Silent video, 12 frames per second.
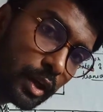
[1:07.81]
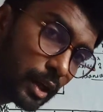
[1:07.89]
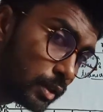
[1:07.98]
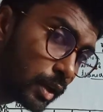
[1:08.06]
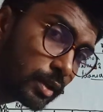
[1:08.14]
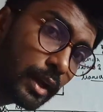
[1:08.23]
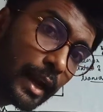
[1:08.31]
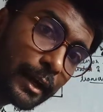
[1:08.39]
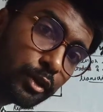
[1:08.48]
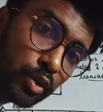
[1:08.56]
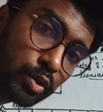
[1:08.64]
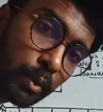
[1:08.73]
either the
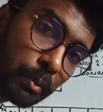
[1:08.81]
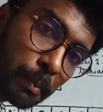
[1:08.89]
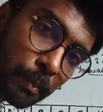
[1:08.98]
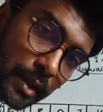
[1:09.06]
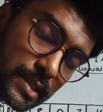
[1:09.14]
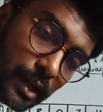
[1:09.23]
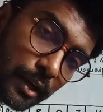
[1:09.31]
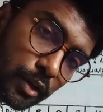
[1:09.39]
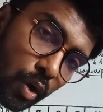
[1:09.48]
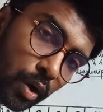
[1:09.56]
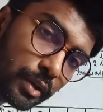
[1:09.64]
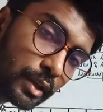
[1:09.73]
lactose may be present
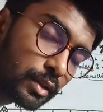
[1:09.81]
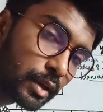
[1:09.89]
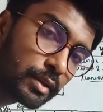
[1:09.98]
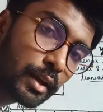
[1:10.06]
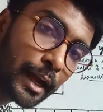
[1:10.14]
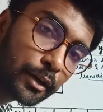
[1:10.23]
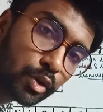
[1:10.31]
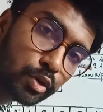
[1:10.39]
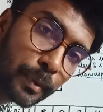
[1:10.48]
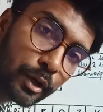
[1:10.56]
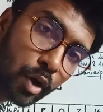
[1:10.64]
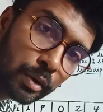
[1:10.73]
or either the lactose
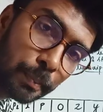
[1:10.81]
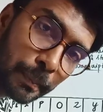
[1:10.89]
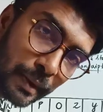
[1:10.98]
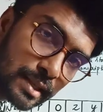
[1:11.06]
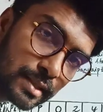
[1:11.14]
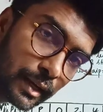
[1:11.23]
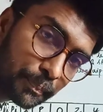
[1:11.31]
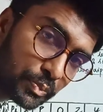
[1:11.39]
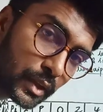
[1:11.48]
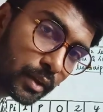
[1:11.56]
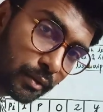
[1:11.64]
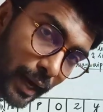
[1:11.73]
may not be present,
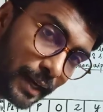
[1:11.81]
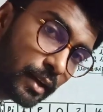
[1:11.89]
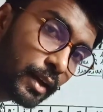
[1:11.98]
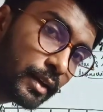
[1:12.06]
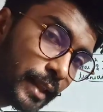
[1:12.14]
right?